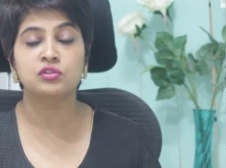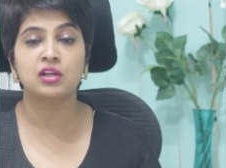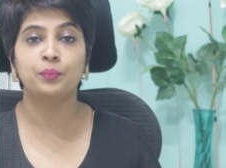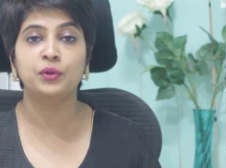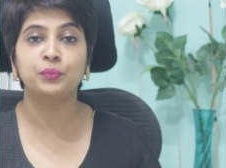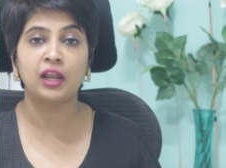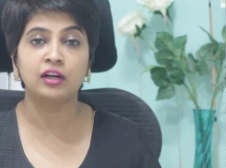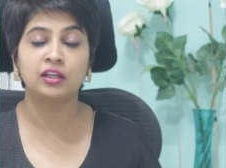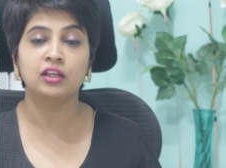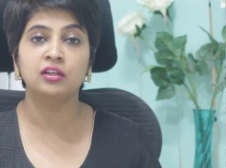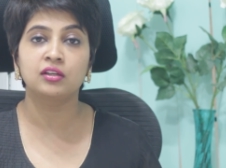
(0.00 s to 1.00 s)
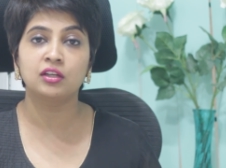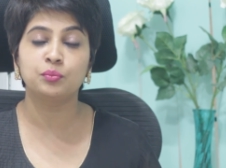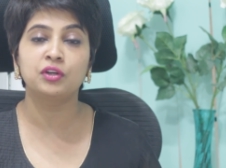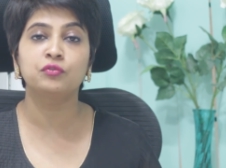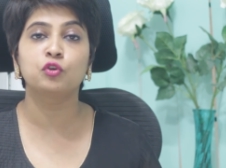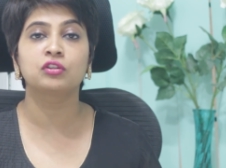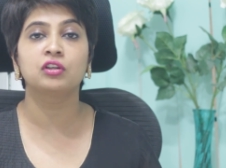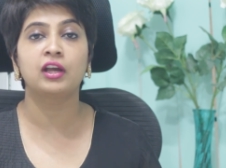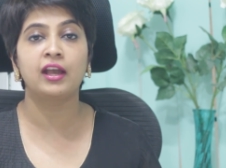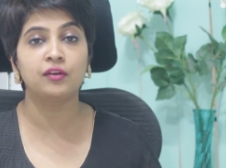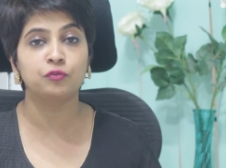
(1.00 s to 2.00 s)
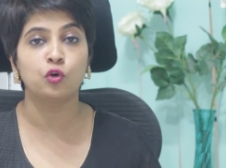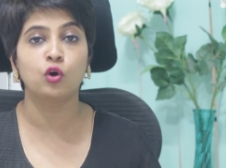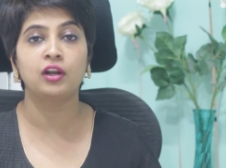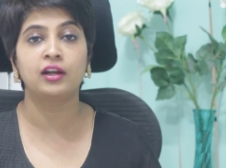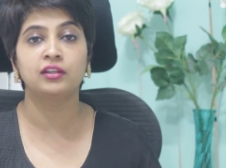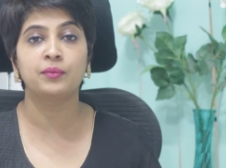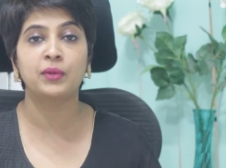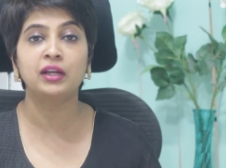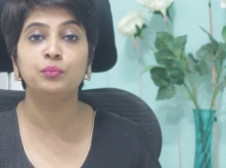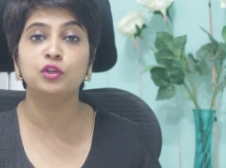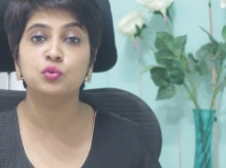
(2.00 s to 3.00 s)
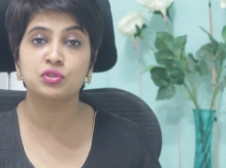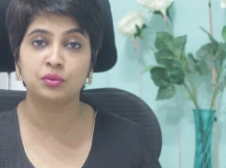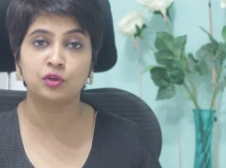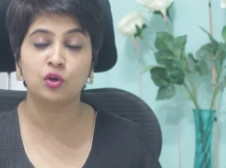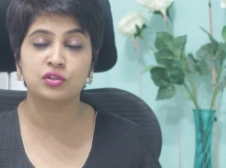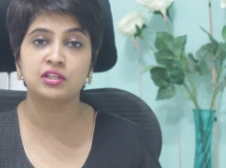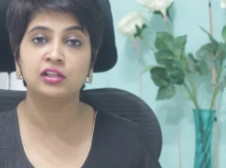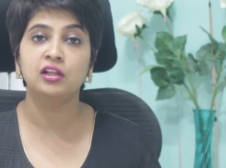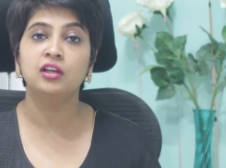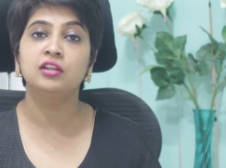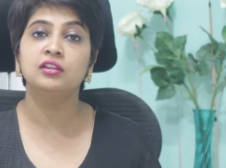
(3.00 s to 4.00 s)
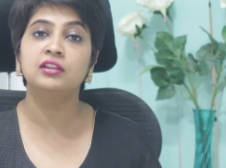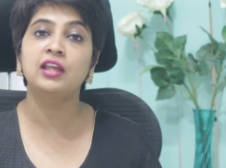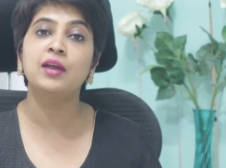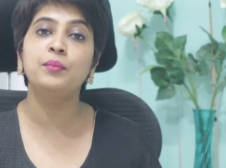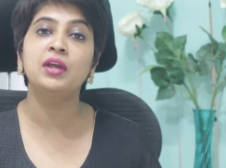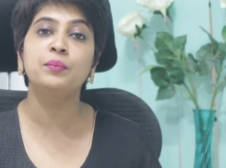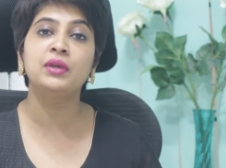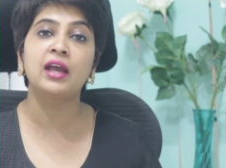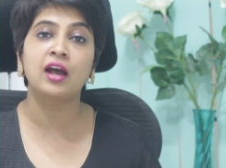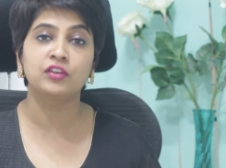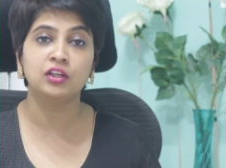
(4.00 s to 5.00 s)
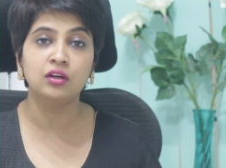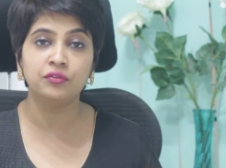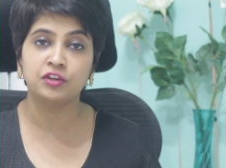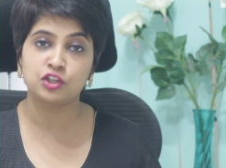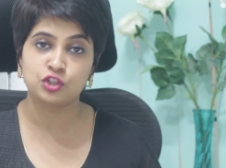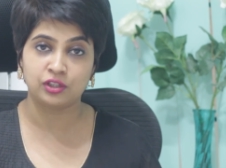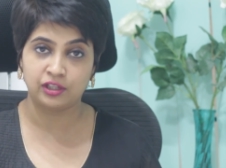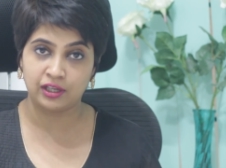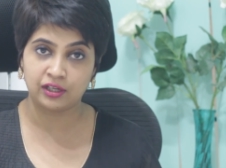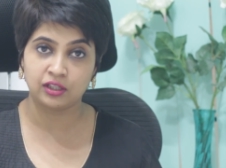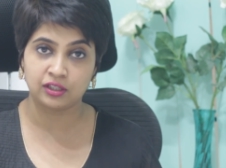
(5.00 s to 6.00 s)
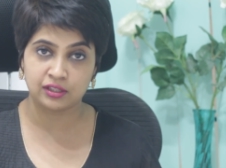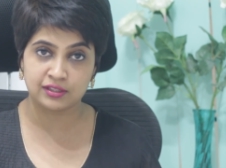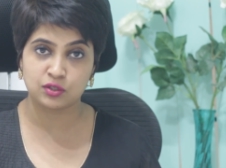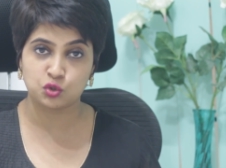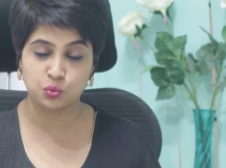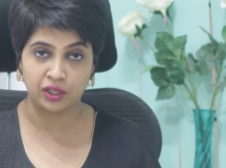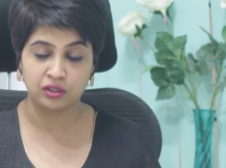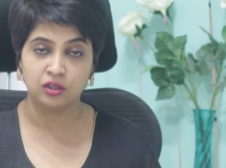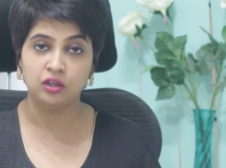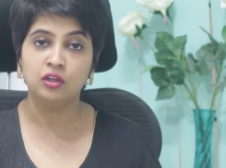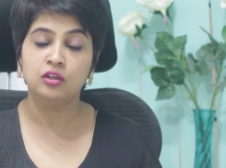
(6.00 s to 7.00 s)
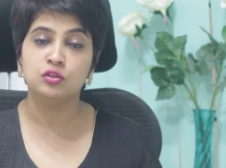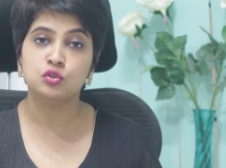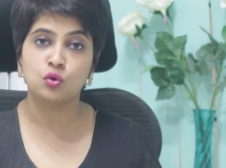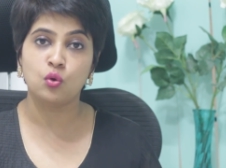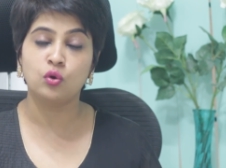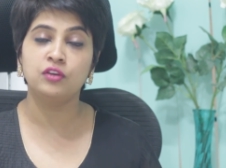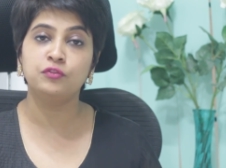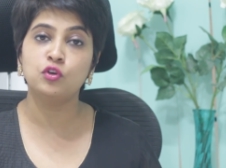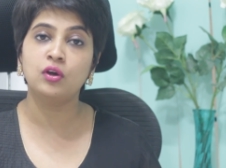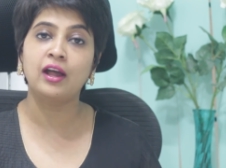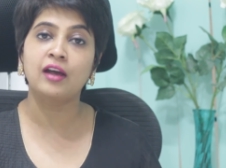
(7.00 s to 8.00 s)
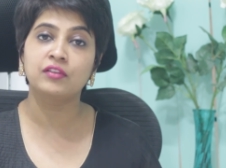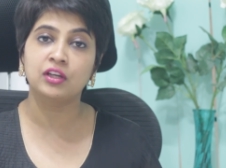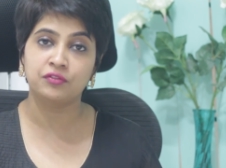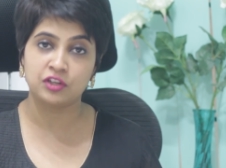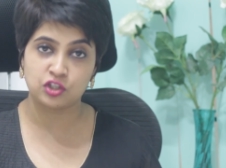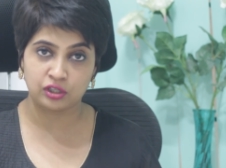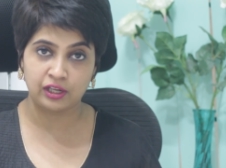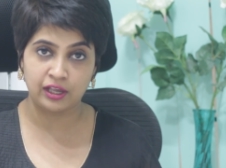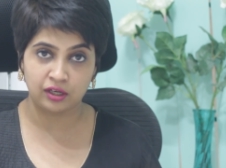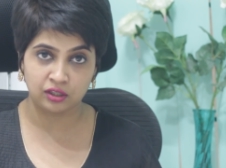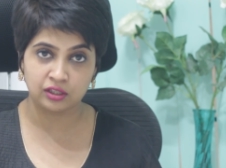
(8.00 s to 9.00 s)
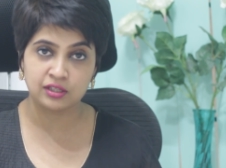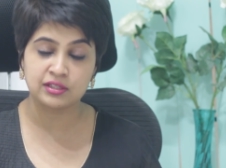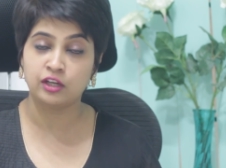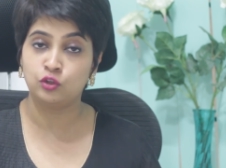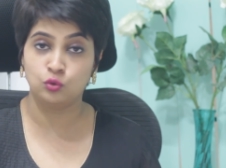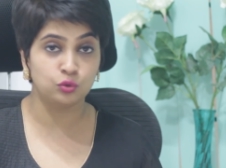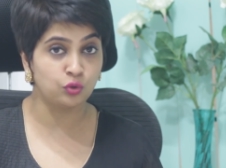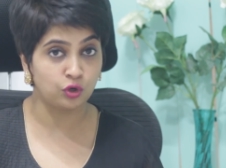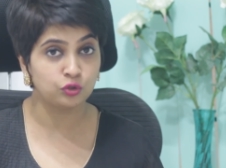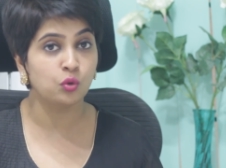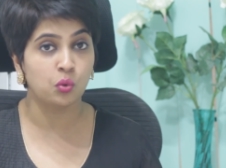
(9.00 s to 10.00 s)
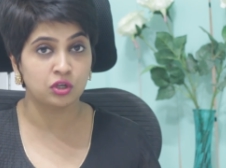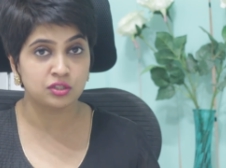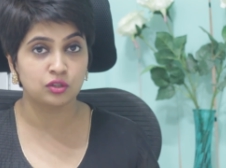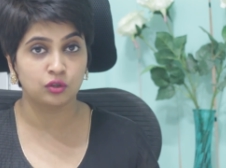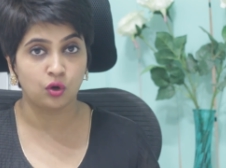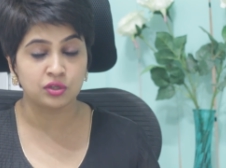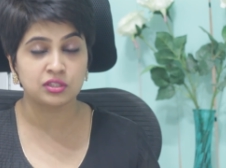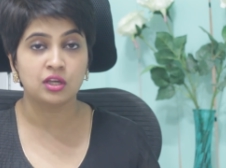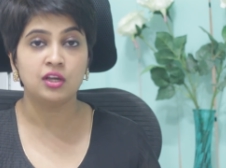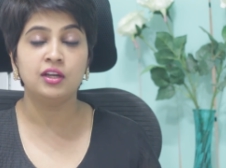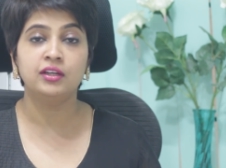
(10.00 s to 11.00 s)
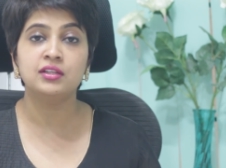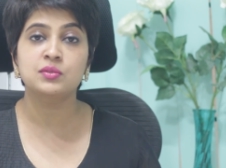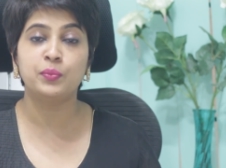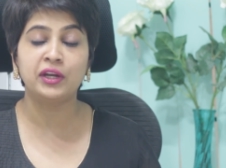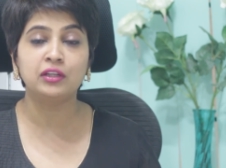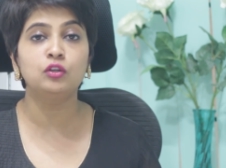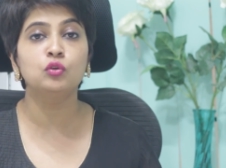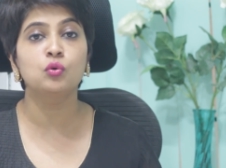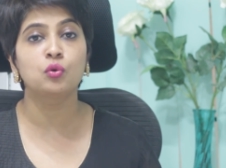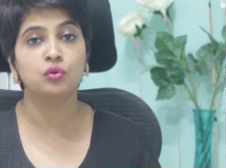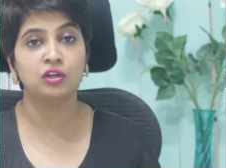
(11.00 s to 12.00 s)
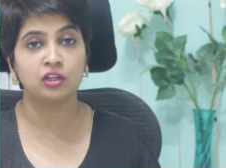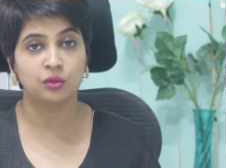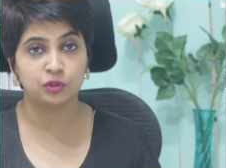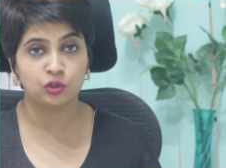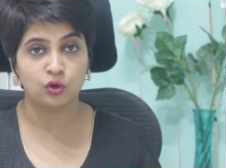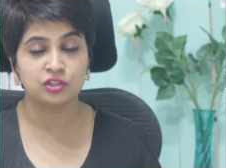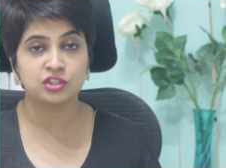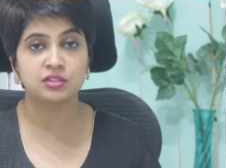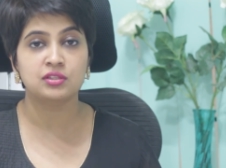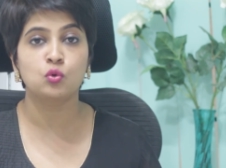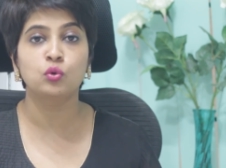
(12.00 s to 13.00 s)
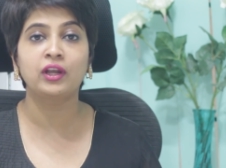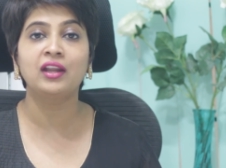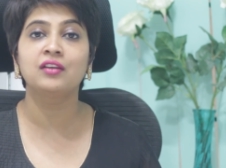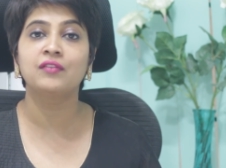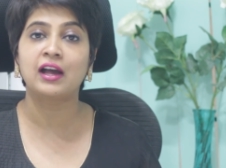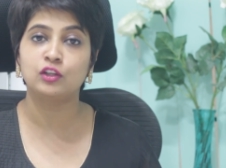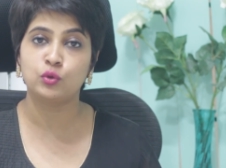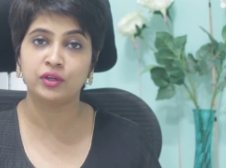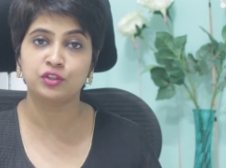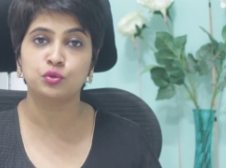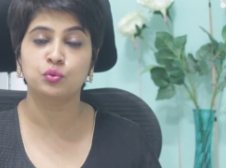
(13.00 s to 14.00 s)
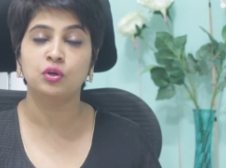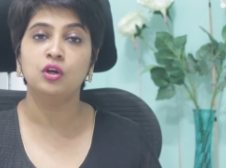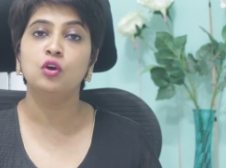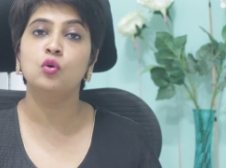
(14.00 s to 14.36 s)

some people are taking treatment for the hair fall and they might be using minoxidil, they may be having a facial hair increase as well. So if you are having a facial hair increase and you do not know what is the cause, it is better to go to a dermatologist who can evaluate you,